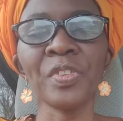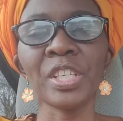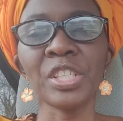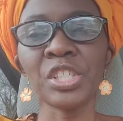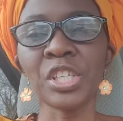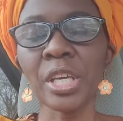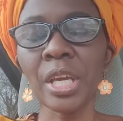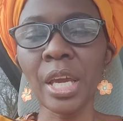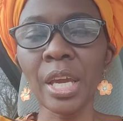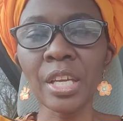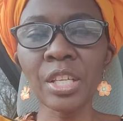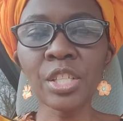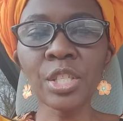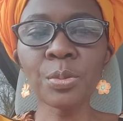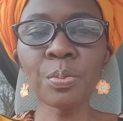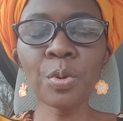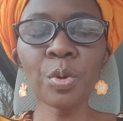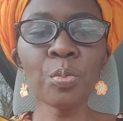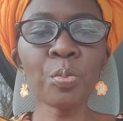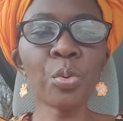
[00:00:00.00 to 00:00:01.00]
she
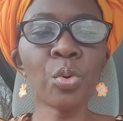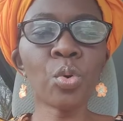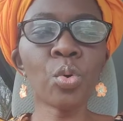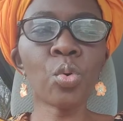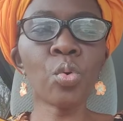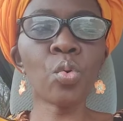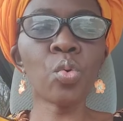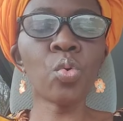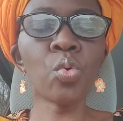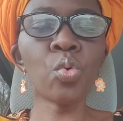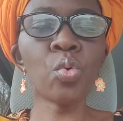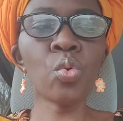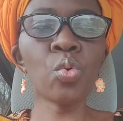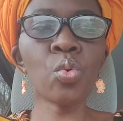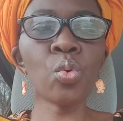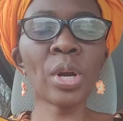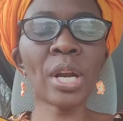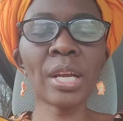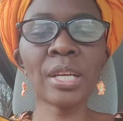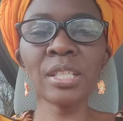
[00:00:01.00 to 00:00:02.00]
hates people
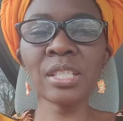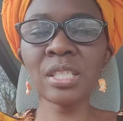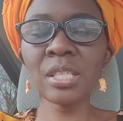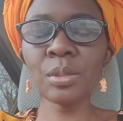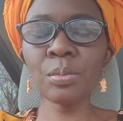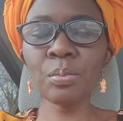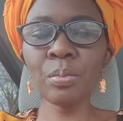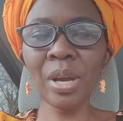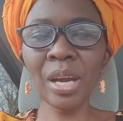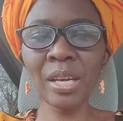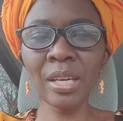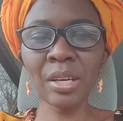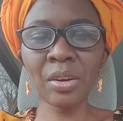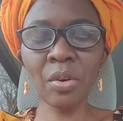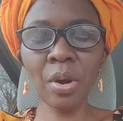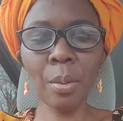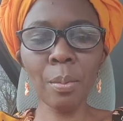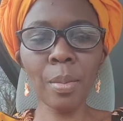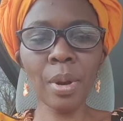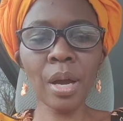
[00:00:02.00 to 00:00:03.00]
who write bad
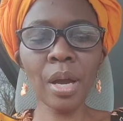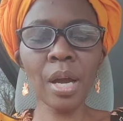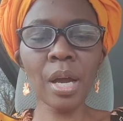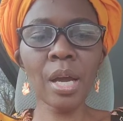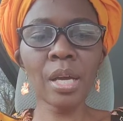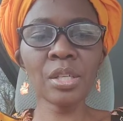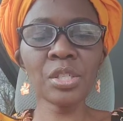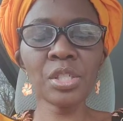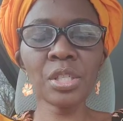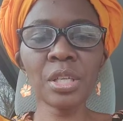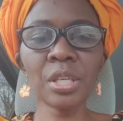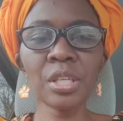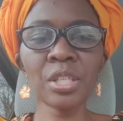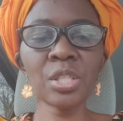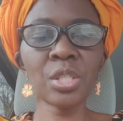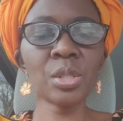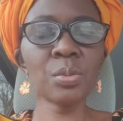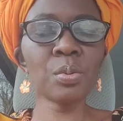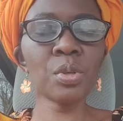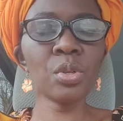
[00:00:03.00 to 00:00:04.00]
grammar, and she
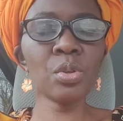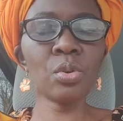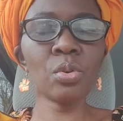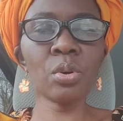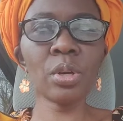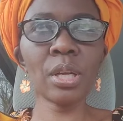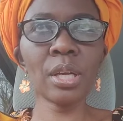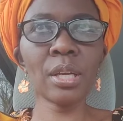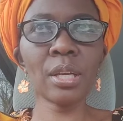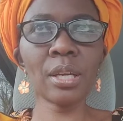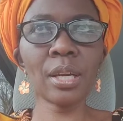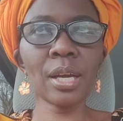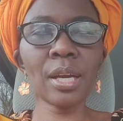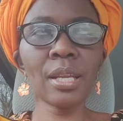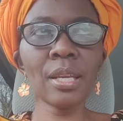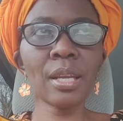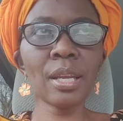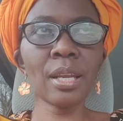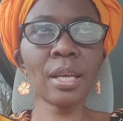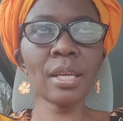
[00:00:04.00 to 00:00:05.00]
hates, like
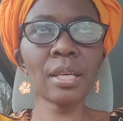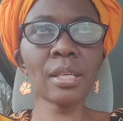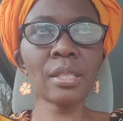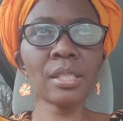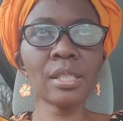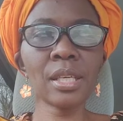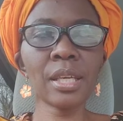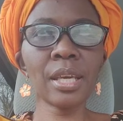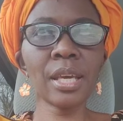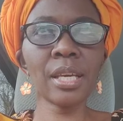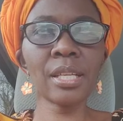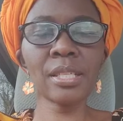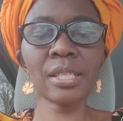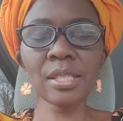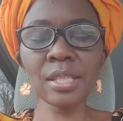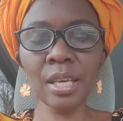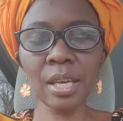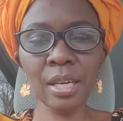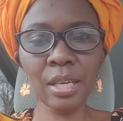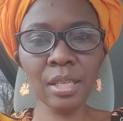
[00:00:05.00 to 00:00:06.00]
kind of like she can't
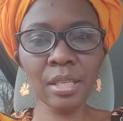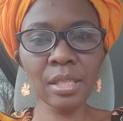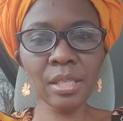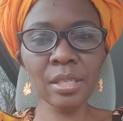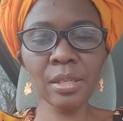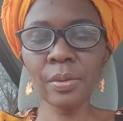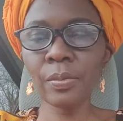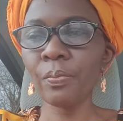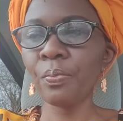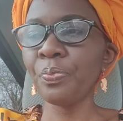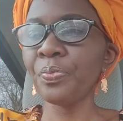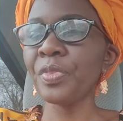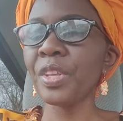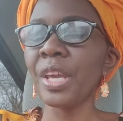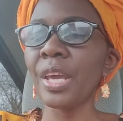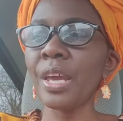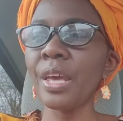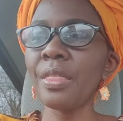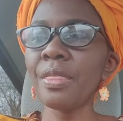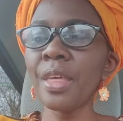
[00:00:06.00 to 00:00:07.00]
stand it.
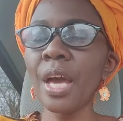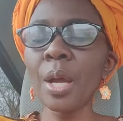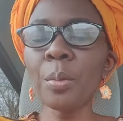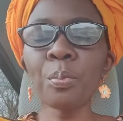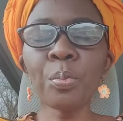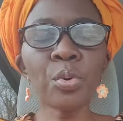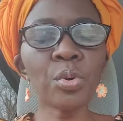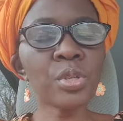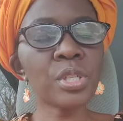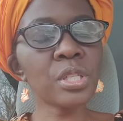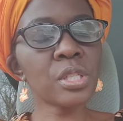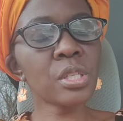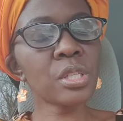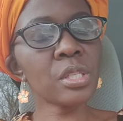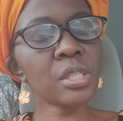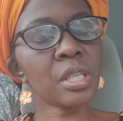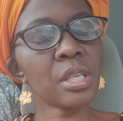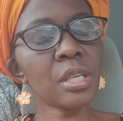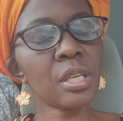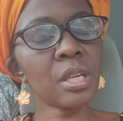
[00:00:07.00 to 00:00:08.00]
And that post
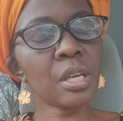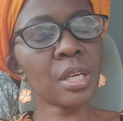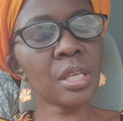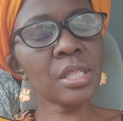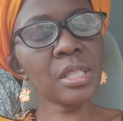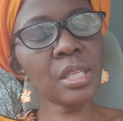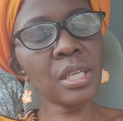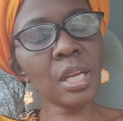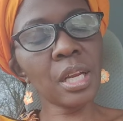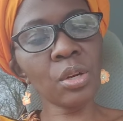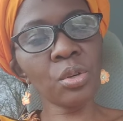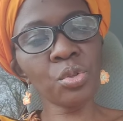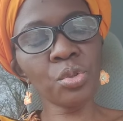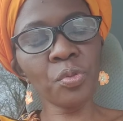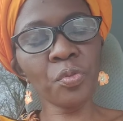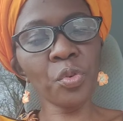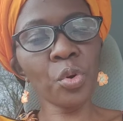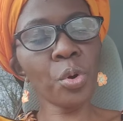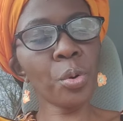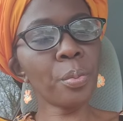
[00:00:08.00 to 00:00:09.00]
generated a lot
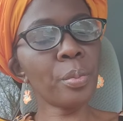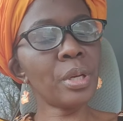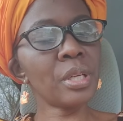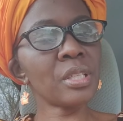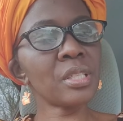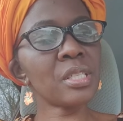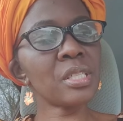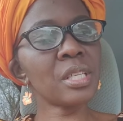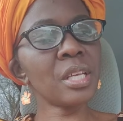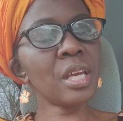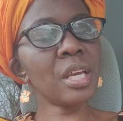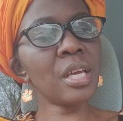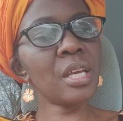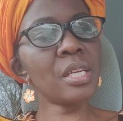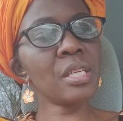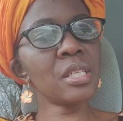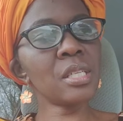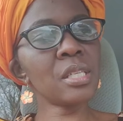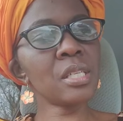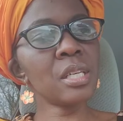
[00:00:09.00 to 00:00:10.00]
of comments.
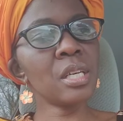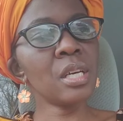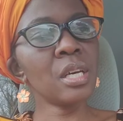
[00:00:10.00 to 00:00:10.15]
And